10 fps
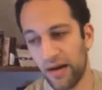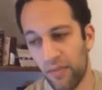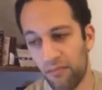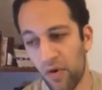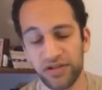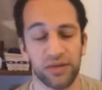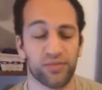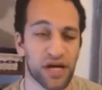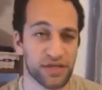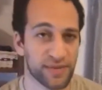Most of the
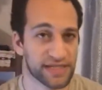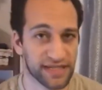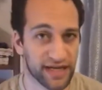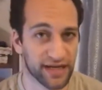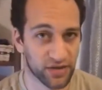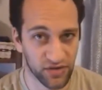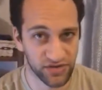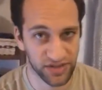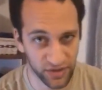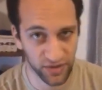prospects I got
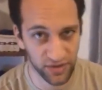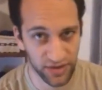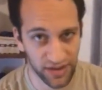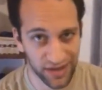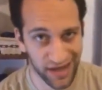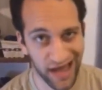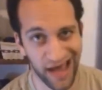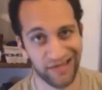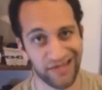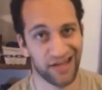close to
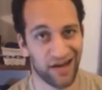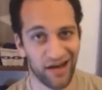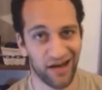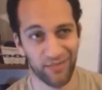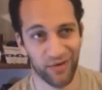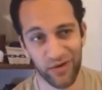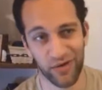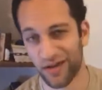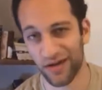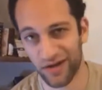ended up going
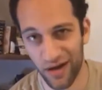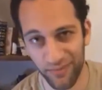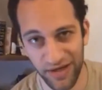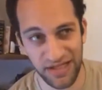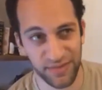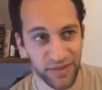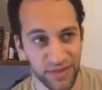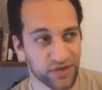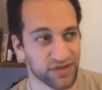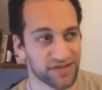with other companies
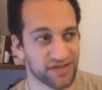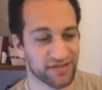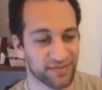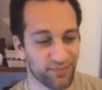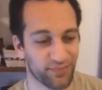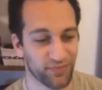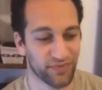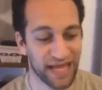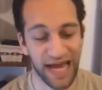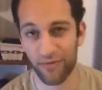because
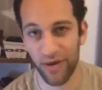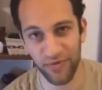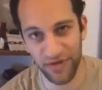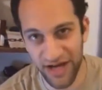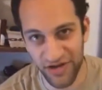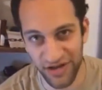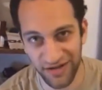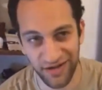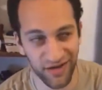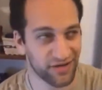they had a
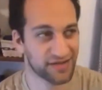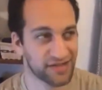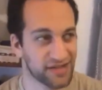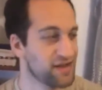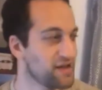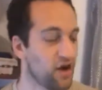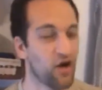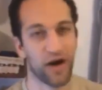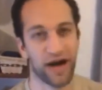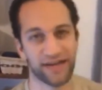reputation.
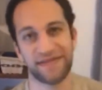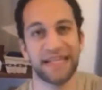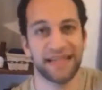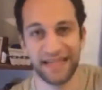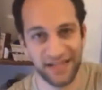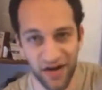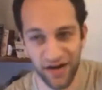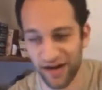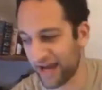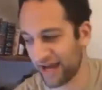I've seen this
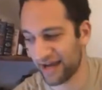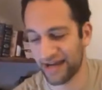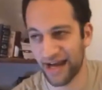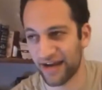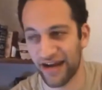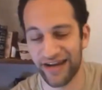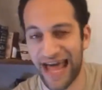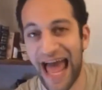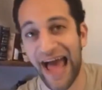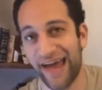on an
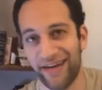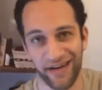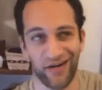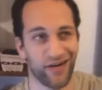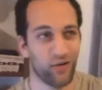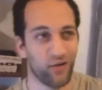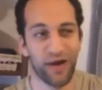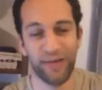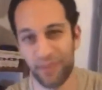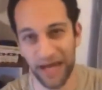ad on a
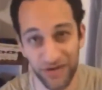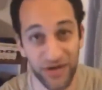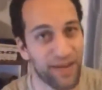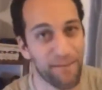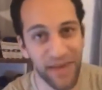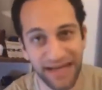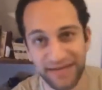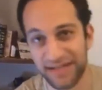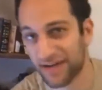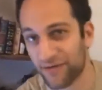web page. It makes
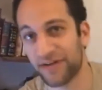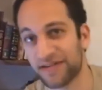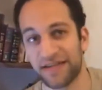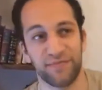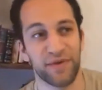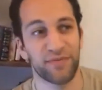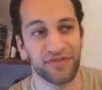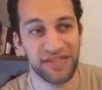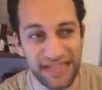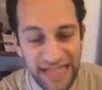a difference if people
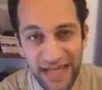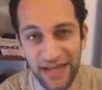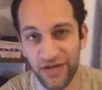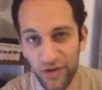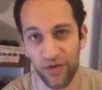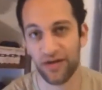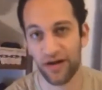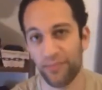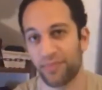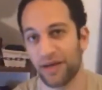see your
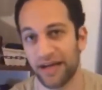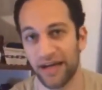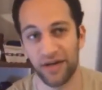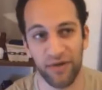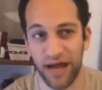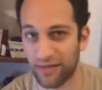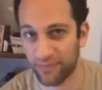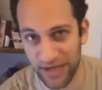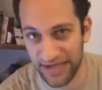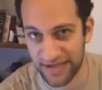company in random
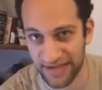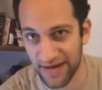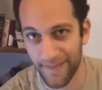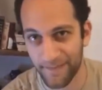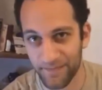places.